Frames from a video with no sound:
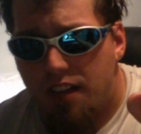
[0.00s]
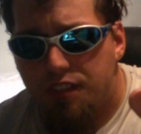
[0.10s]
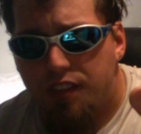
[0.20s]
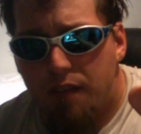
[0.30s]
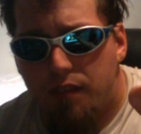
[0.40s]

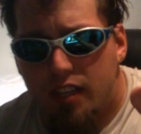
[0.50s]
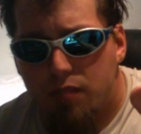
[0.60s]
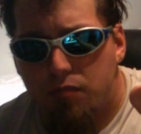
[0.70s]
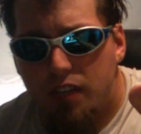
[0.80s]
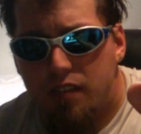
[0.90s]
This game
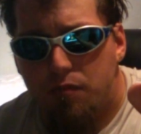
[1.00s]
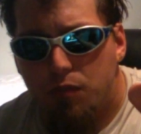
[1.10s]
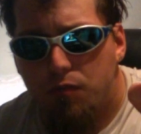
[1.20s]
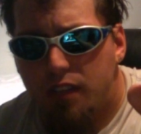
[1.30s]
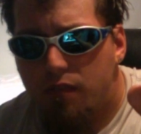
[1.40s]
takes place
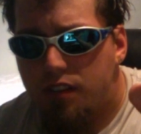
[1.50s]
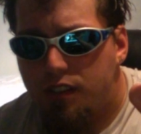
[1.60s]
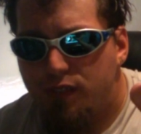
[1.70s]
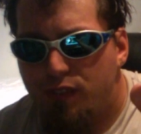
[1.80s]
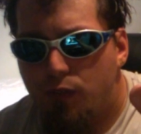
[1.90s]
between
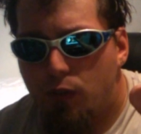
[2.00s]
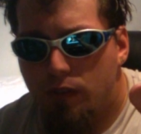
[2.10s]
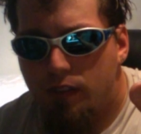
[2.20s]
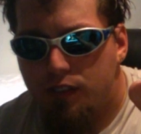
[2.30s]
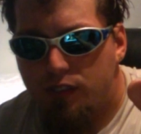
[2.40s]
Resident Evil 4
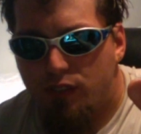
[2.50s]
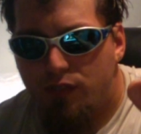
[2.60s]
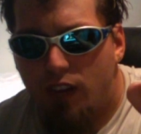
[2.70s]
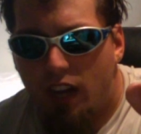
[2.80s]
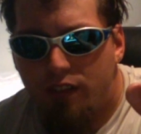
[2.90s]
and Resident Evil
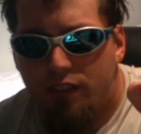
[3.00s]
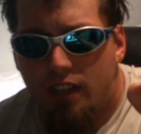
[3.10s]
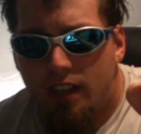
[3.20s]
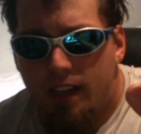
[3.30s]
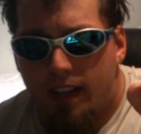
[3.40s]

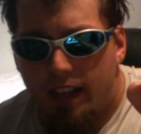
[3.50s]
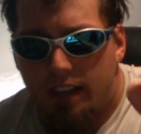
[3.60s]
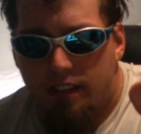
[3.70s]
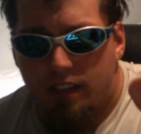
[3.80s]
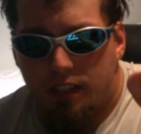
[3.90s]
5,
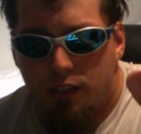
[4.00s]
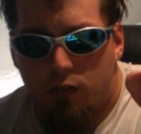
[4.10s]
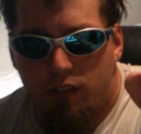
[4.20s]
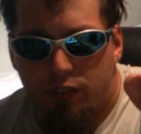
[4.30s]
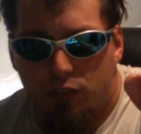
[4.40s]
and
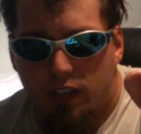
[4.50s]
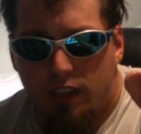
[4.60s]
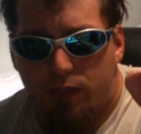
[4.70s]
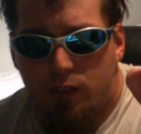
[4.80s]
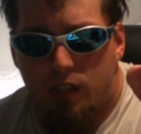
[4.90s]
if you're
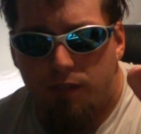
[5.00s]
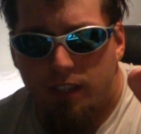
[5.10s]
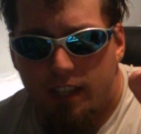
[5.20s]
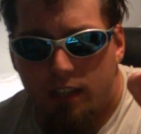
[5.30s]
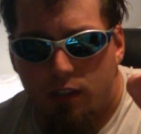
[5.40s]
looking for
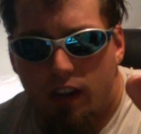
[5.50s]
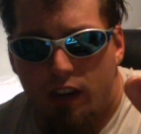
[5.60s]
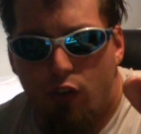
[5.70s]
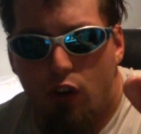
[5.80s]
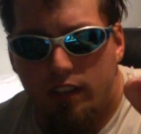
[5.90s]
something that
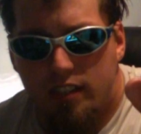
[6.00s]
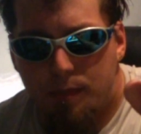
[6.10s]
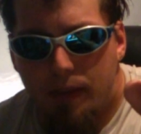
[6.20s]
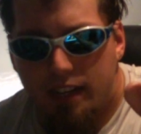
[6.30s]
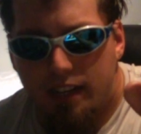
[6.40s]
kind of
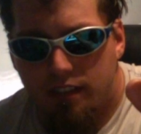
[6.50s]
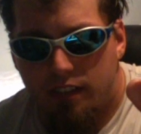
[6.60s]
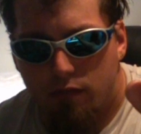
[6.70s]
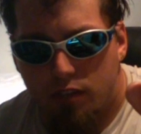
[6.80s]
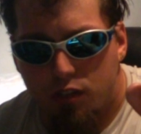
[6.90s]
harkens back to the
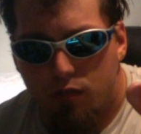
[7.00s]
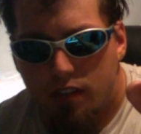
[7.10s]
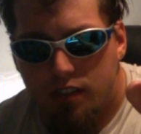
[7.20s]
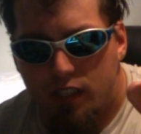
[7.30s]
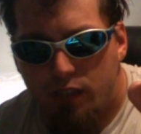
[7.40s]
original
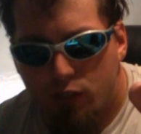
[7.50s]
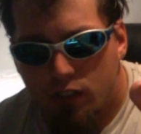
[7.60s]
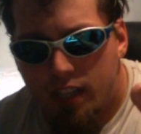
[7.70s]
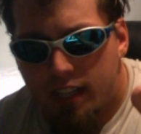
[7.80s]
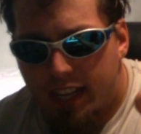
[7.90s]
Resident Evil
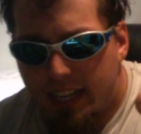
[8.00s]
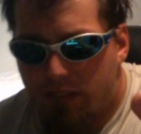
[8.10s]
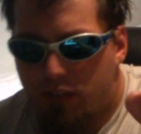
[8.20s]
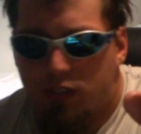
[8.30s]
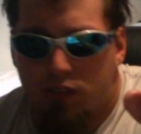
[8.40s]
and
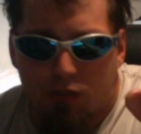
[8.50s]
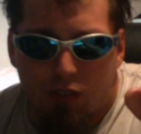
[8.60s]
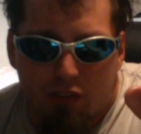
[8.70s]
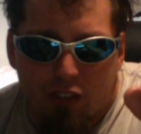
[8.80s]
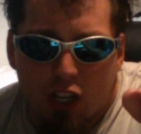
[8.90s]
gives it this
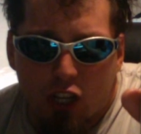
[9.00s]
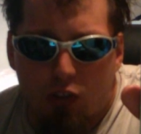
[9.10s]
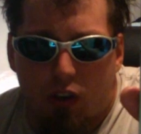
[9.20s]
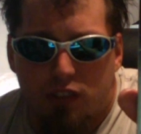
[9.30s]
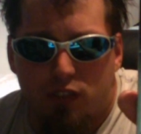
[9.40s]
sort of
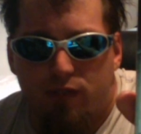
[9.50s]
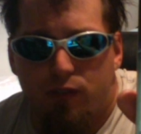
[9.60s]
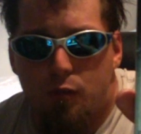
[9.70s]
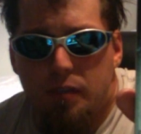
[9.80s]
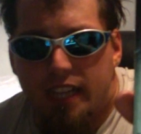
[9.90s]

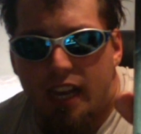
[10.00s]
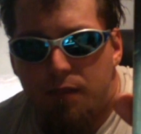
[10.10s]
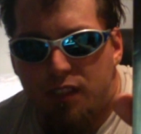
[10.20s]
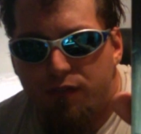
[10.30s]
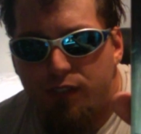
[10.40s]
claustrophobic,
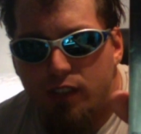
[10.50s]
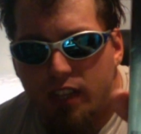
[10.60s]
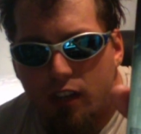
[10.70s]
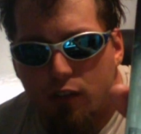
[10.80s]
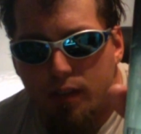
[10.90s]

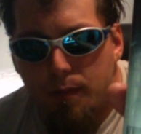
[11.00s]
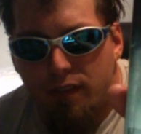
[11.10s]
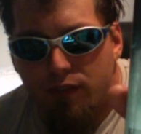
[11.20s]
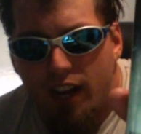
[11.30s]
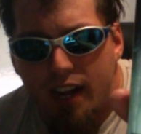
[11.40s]
atmospheric,
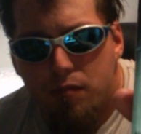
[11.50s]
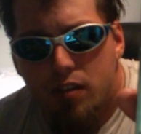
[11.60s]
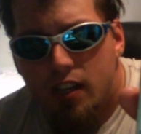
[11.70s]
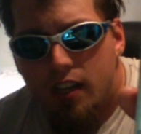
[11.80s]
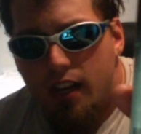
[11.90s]
creepy vibe,
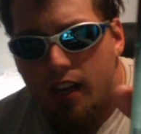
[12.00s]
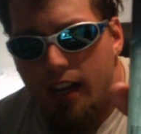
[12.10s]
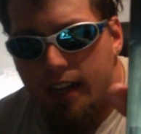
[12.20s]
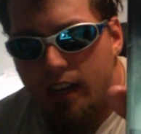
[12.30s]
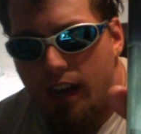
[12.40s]

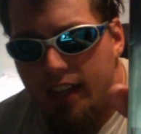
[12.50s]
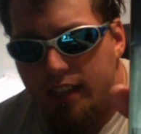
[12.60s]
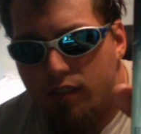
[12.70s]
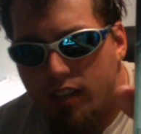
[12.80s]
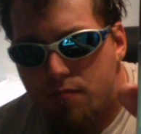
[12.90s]
I
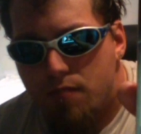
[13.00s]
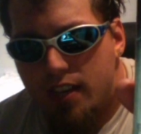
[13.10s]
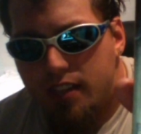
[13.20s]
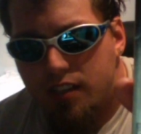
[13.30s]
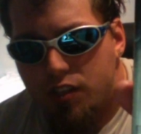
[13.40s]
highly
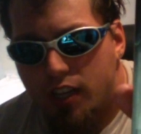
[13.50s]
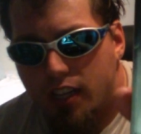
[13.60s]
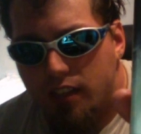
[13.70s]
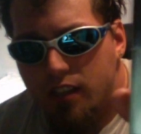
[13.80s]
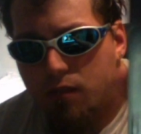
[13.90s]
recommend
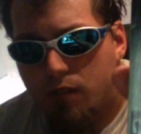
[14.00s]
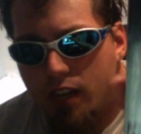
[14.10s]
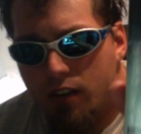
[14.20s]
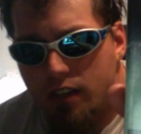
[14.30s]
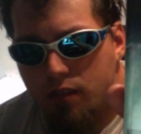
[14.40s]
checking this one
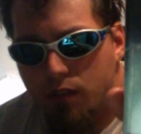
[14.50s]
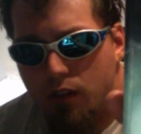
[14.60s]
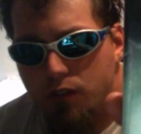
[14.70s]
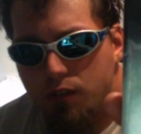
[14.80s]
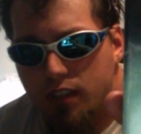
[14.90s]
out, as we
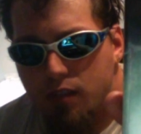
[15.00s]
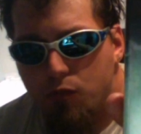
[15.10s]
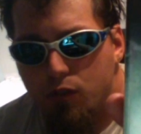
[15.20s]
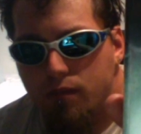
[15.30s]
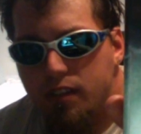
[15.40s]
all know that the
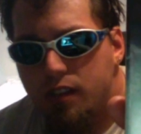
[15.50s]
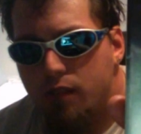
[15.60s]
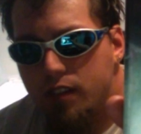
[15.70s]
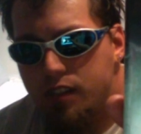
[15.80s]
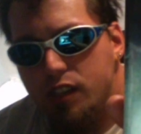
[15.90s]
more
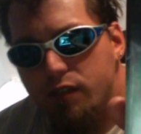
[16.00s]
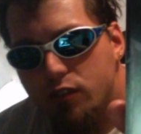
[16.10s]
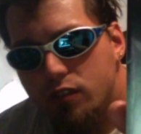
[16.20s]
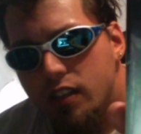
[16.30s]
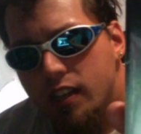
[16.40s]
recent Resident
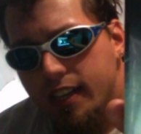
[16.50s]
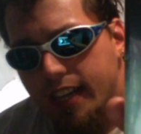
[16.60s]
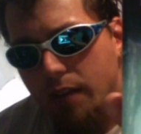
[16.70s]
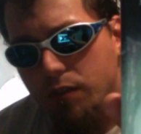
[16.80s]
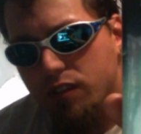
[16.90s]
Evil
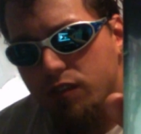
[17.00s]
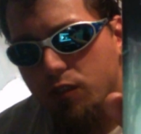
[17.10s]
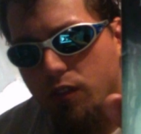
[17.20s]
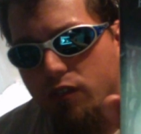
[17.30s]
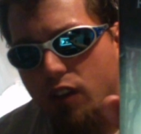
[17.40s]
games have
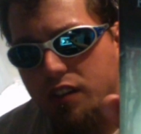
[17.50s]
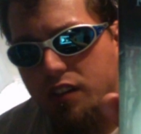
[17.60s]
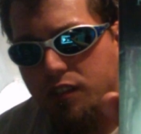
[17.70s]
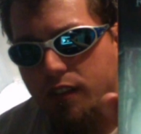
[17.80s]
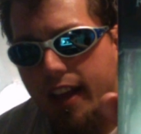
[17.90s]
sort of
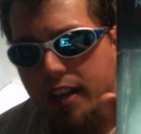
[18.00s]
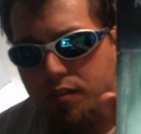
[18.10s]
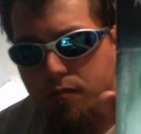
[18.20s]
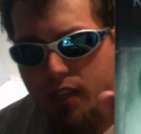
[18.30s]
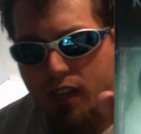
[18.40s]
lost their edge
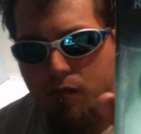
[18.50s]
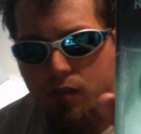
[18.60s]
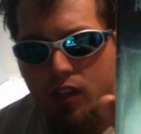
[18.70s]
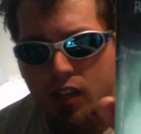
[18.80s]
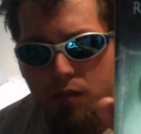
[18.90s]
and become
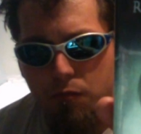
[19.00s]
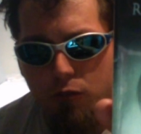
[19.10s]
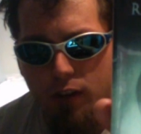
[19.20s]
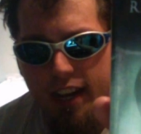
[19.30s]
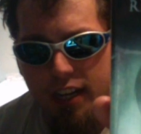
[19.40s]

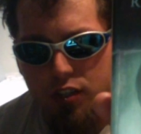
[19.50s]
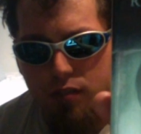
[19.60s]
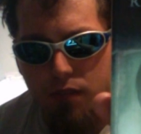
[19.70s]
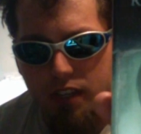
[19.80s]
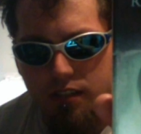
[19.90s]
more
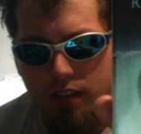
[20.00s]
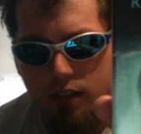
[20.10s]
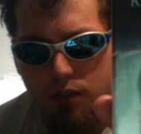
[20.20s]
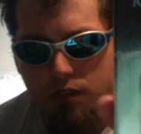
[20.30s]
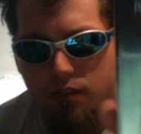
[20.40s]
action-based titles.